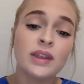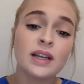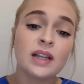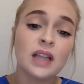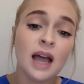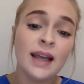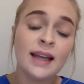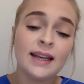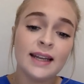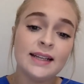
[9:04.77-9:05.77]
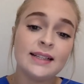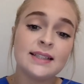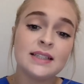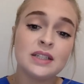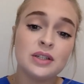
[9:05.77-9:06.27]
the client needs
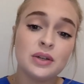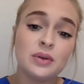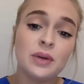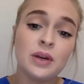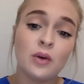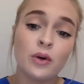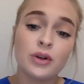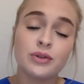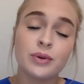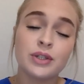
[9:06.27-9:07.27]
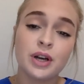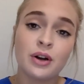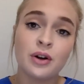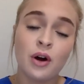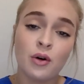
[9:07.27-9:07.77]
to do in order to
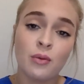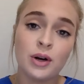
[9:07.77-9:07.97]
return home